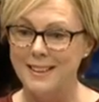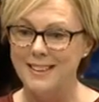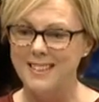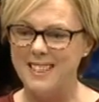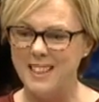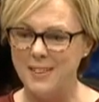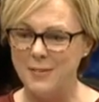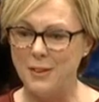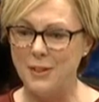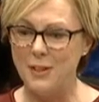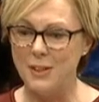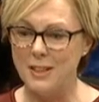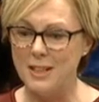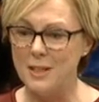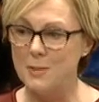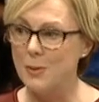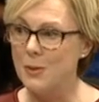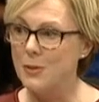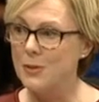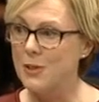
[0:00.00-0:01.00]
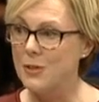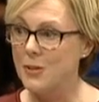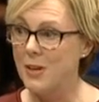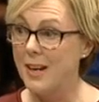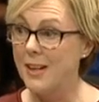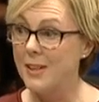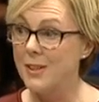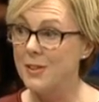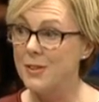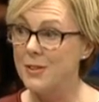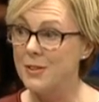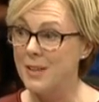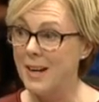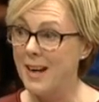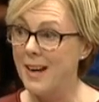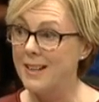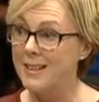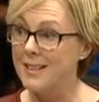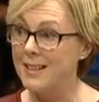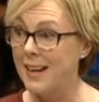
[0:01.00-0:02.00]
difficult, I suppose, to try and
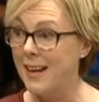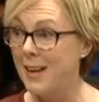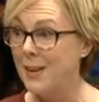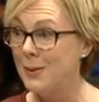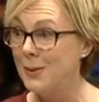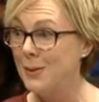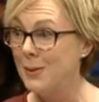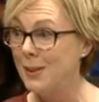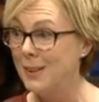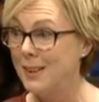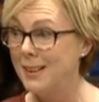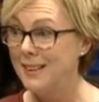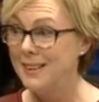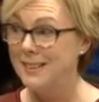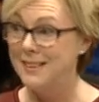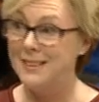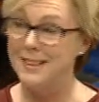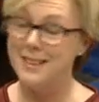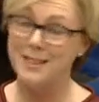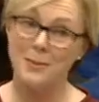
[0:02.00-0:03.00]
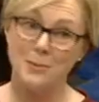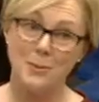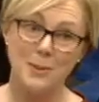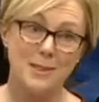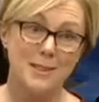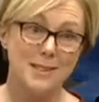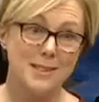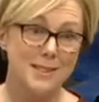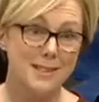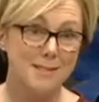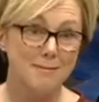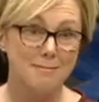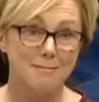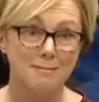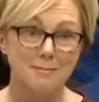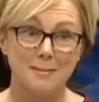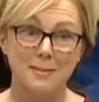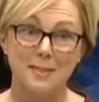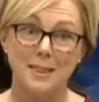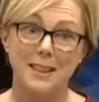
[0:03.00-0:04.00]
understand how this was
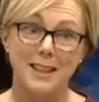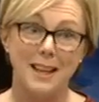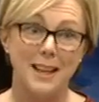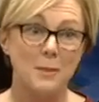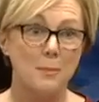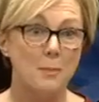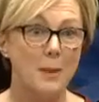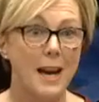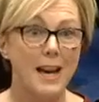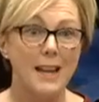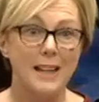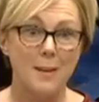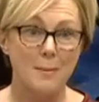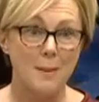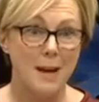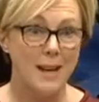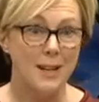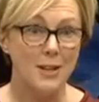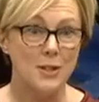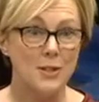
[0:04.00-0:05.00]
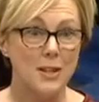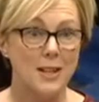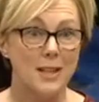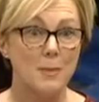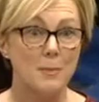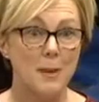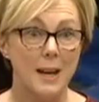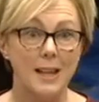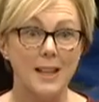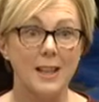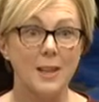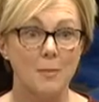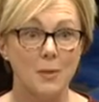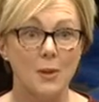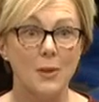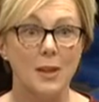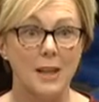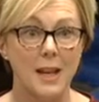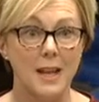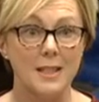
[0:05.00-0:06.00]
as badly managed and as badly
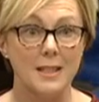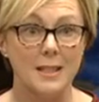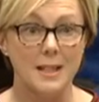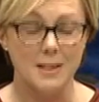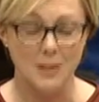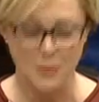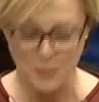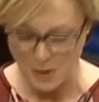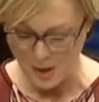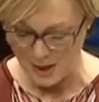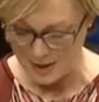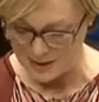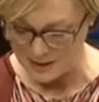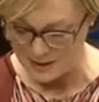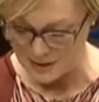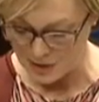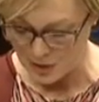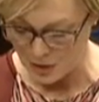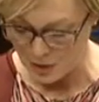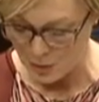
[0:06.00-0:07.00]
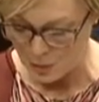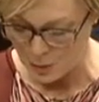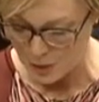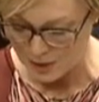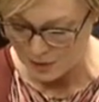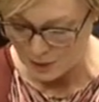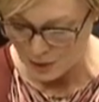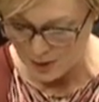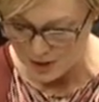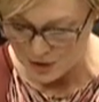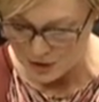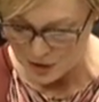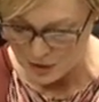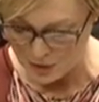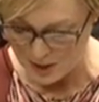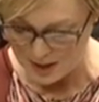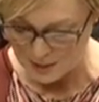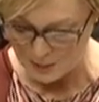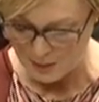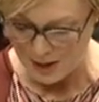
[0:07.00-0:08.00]
communicated as it was. And so one of the questions
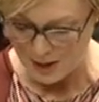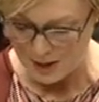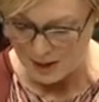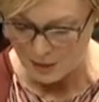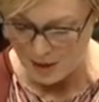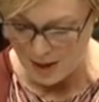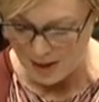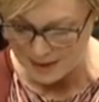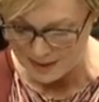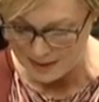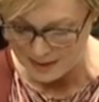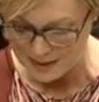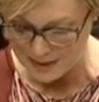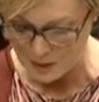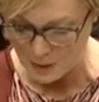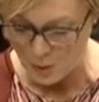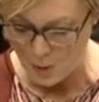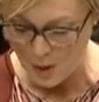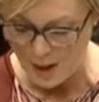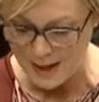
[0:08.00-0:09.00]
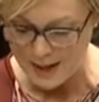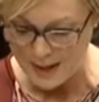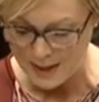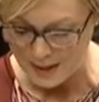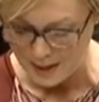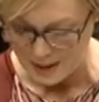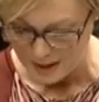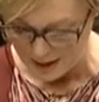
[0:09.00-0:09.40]
you asked me earlier on is that why